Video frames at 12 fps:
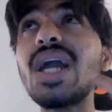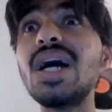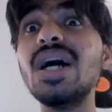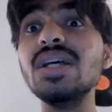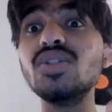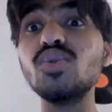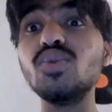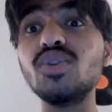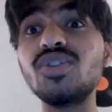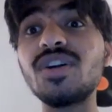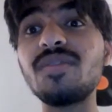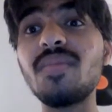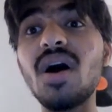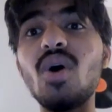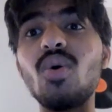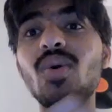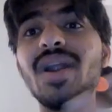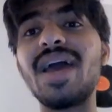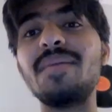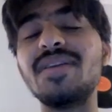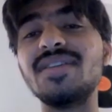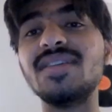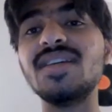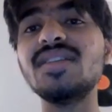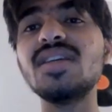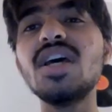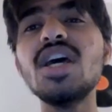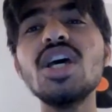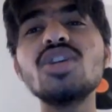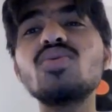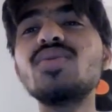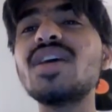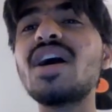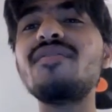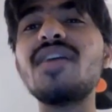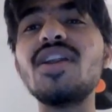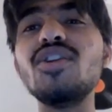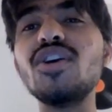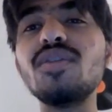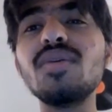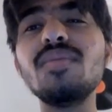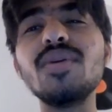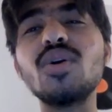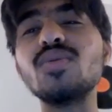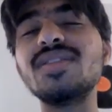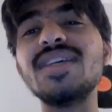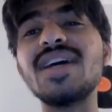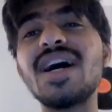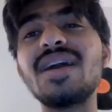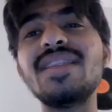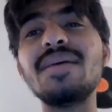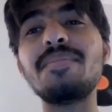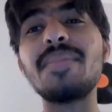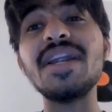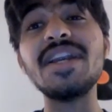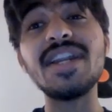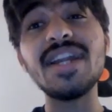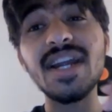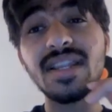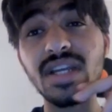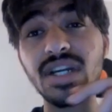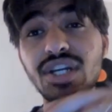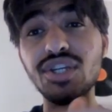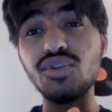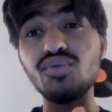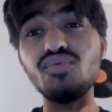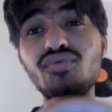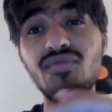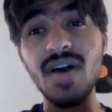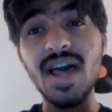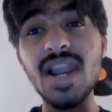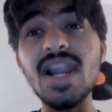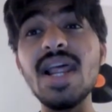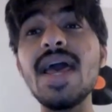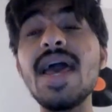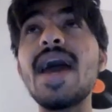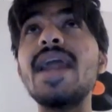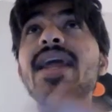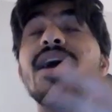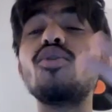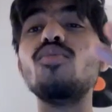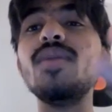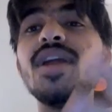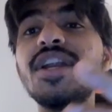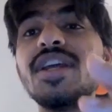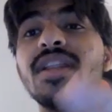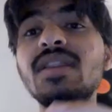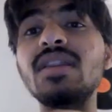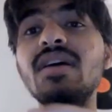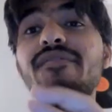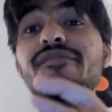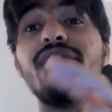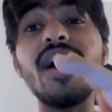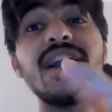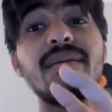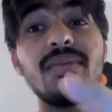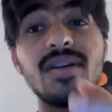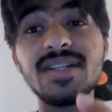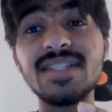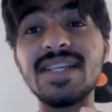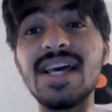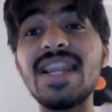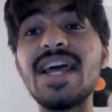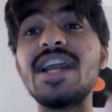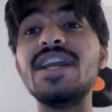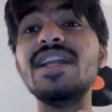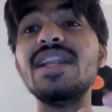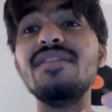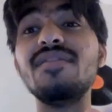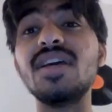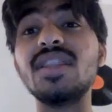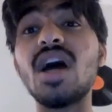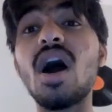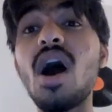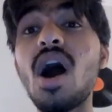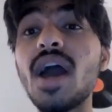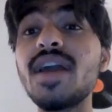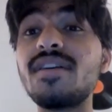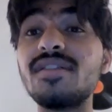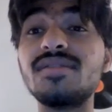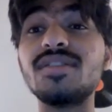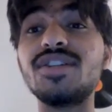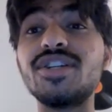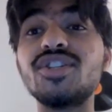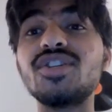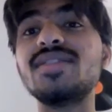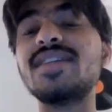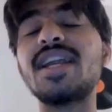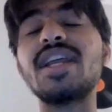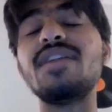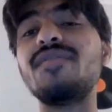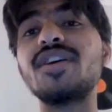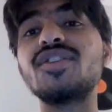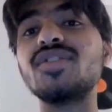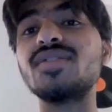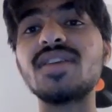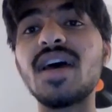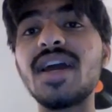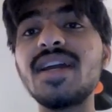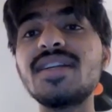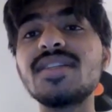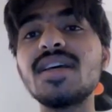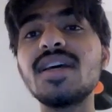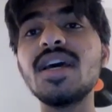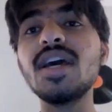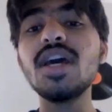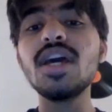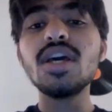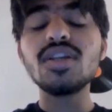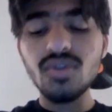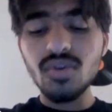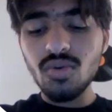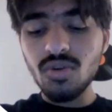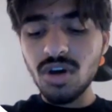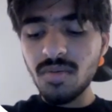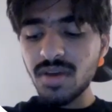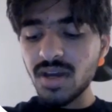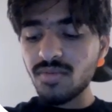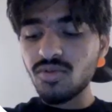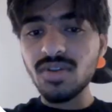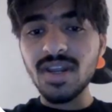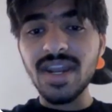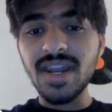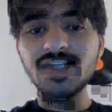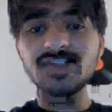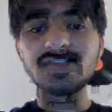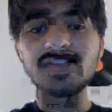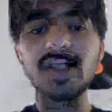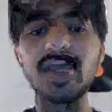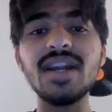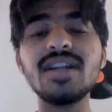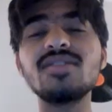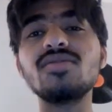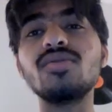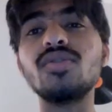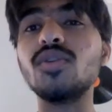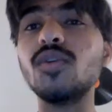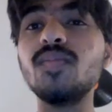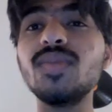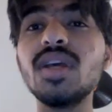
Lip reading: pseudoderma or Lyme disease. So they are valuable because they penetrate the tissue well and accumulate in the white blood cell and delivering the high concentrations at infection sites. So coming up to the next slide. So